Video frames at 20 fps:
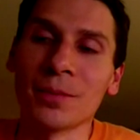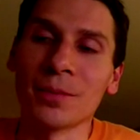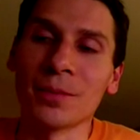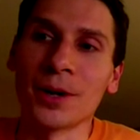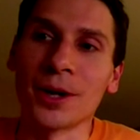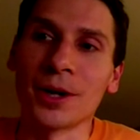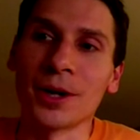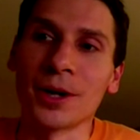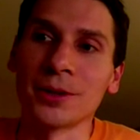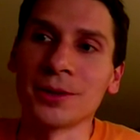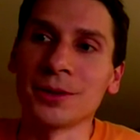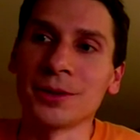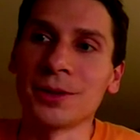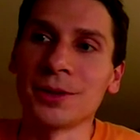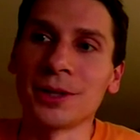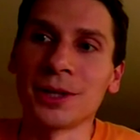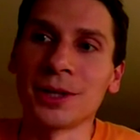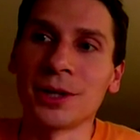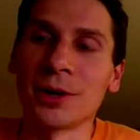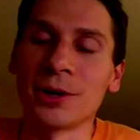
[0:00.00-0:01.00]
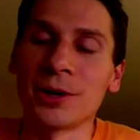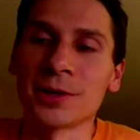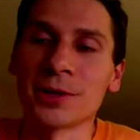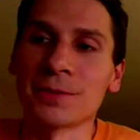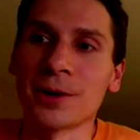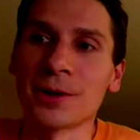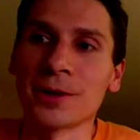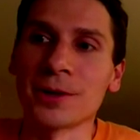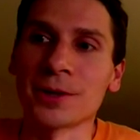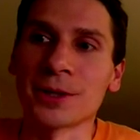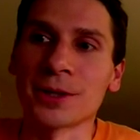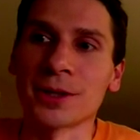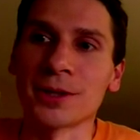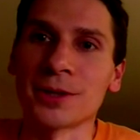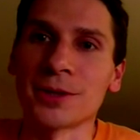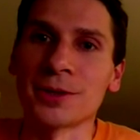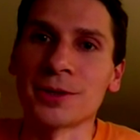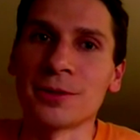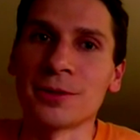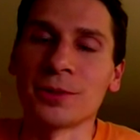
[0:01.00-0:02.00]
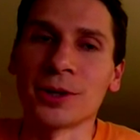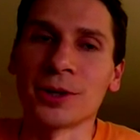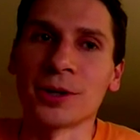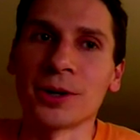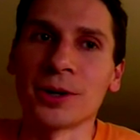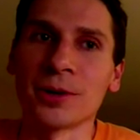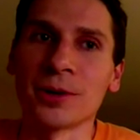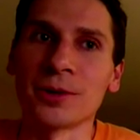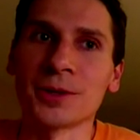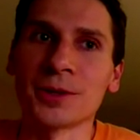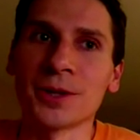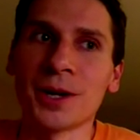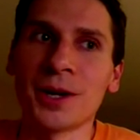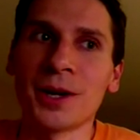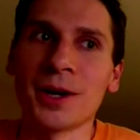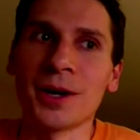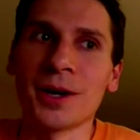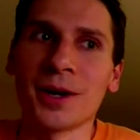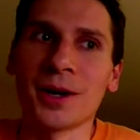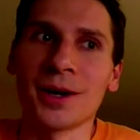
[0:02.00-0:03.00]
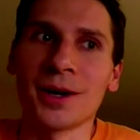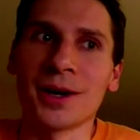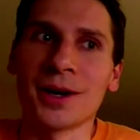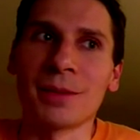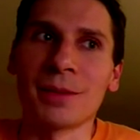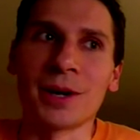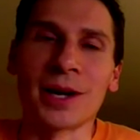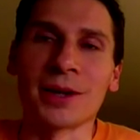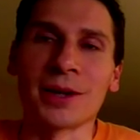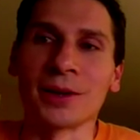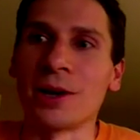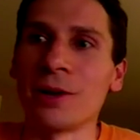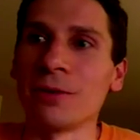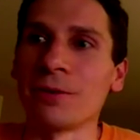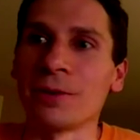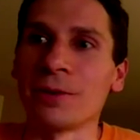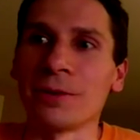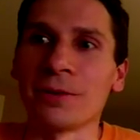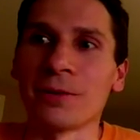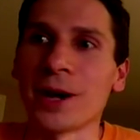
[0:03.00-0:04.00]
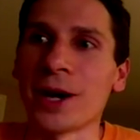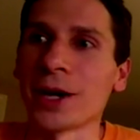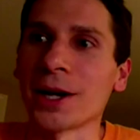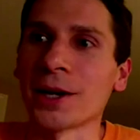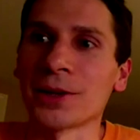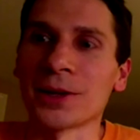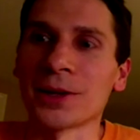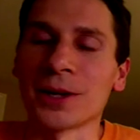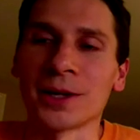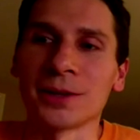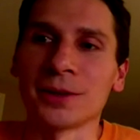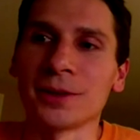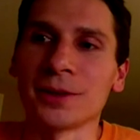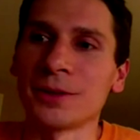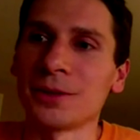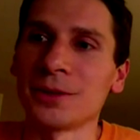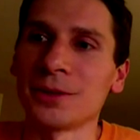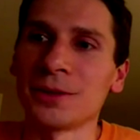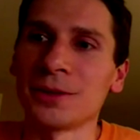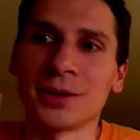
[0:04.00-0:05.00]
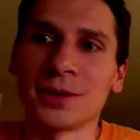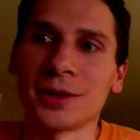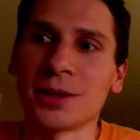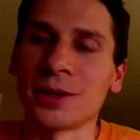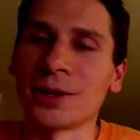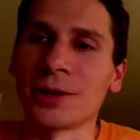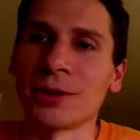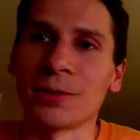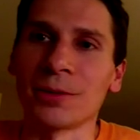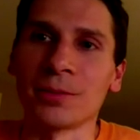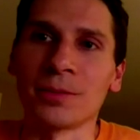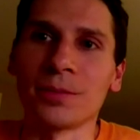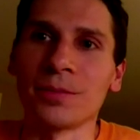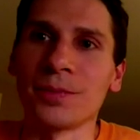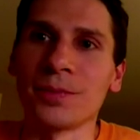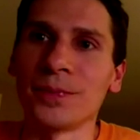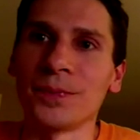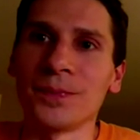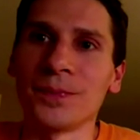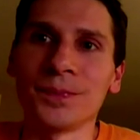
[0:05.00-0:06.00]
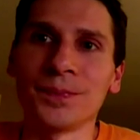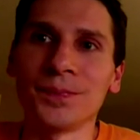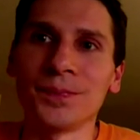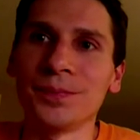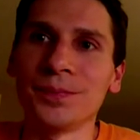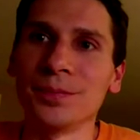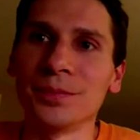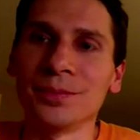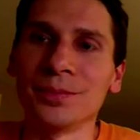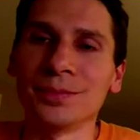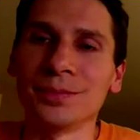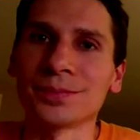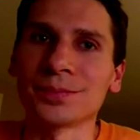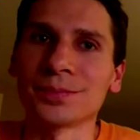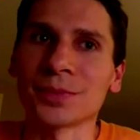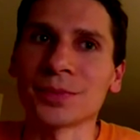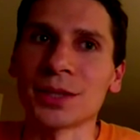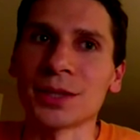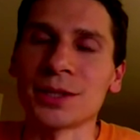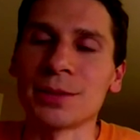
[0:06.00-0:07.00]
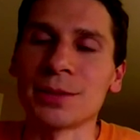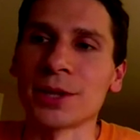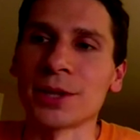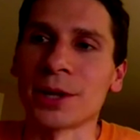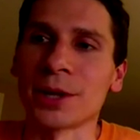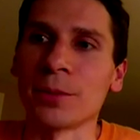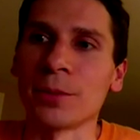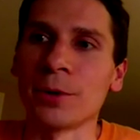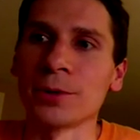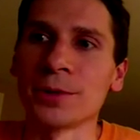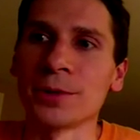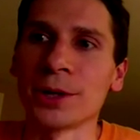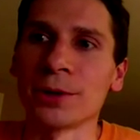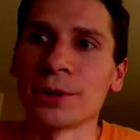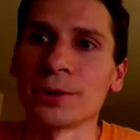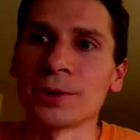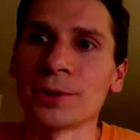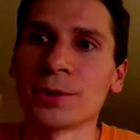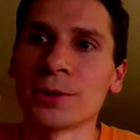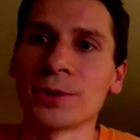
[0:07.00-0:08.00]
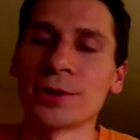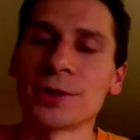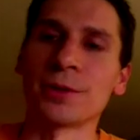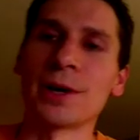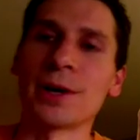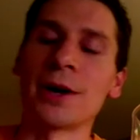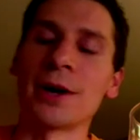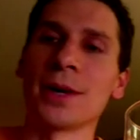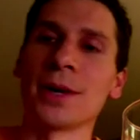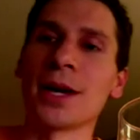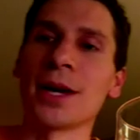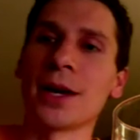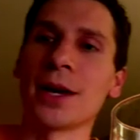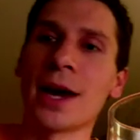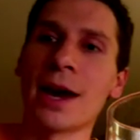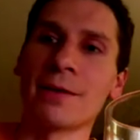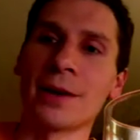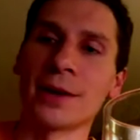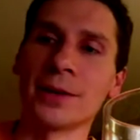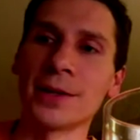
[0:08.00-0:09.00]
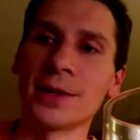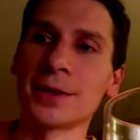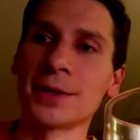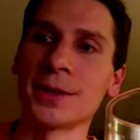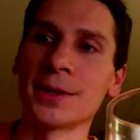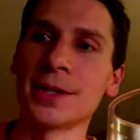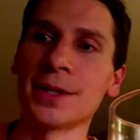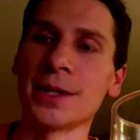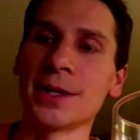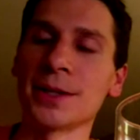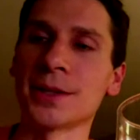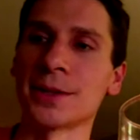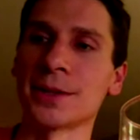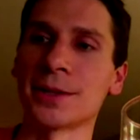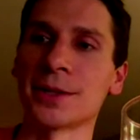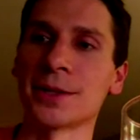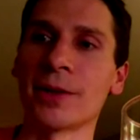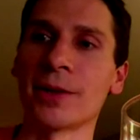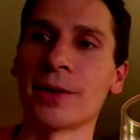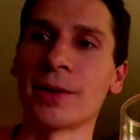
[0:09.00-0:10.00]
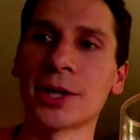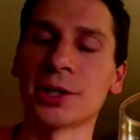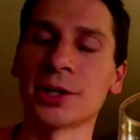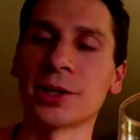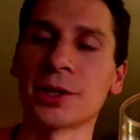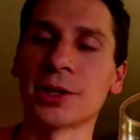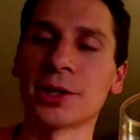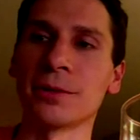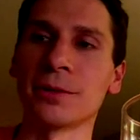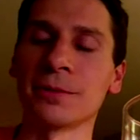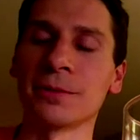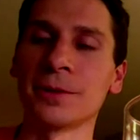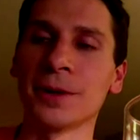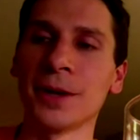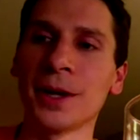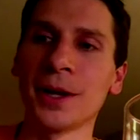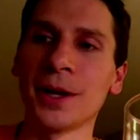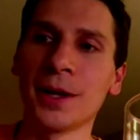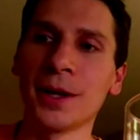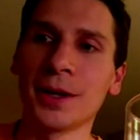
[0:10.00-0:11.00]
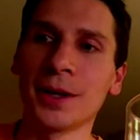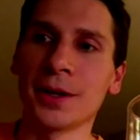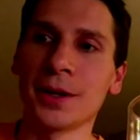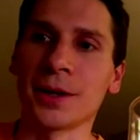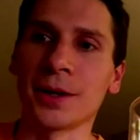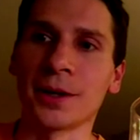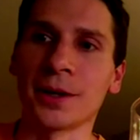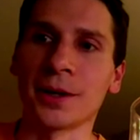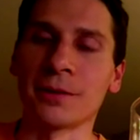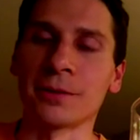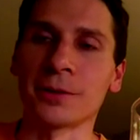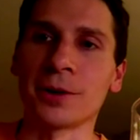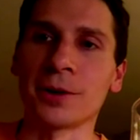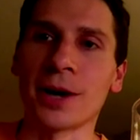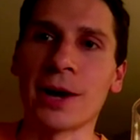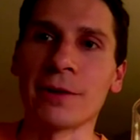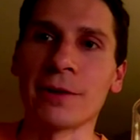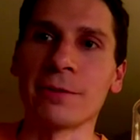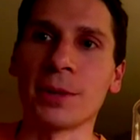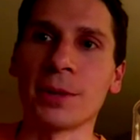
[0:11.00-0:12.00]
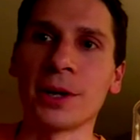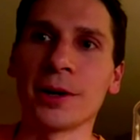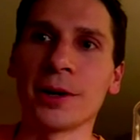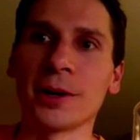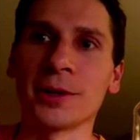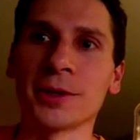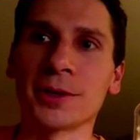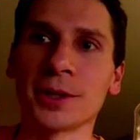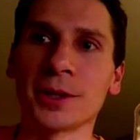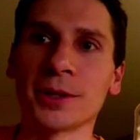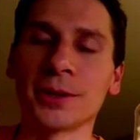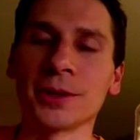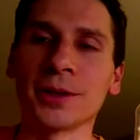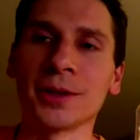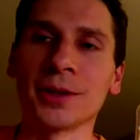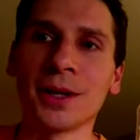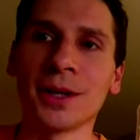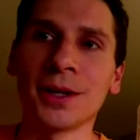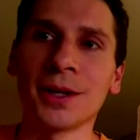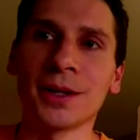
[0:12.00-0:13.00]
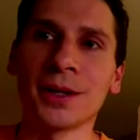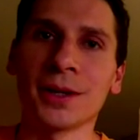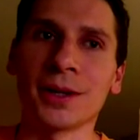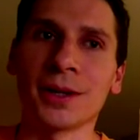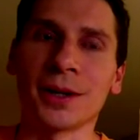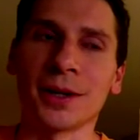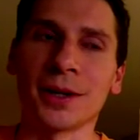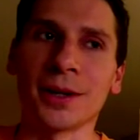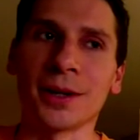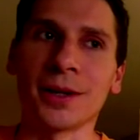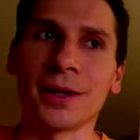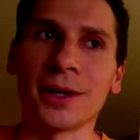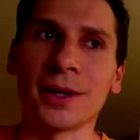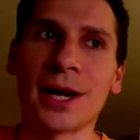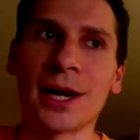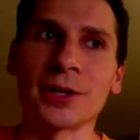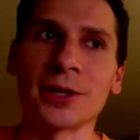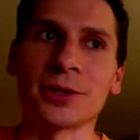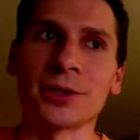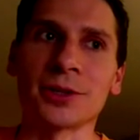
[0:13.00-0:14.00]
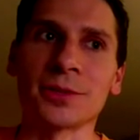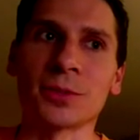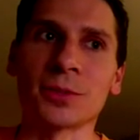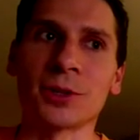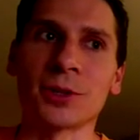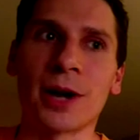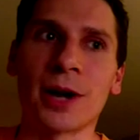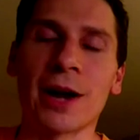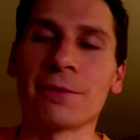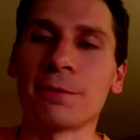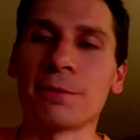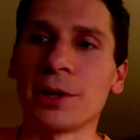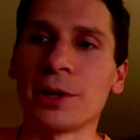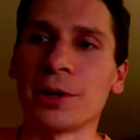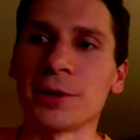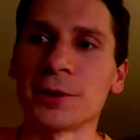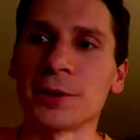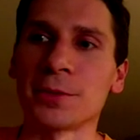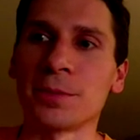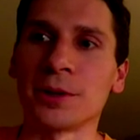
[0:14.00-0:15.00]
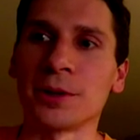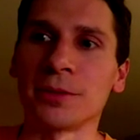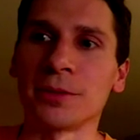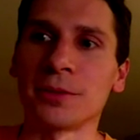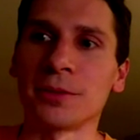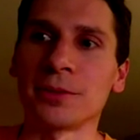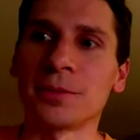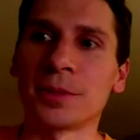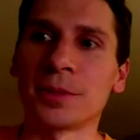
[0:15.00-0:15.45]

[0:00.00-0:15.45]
But as far as a consumer goes, I mean, I love the fact that it seems like most liquor stores around me have at least a decent selection of craft beers, and not just craft beers, but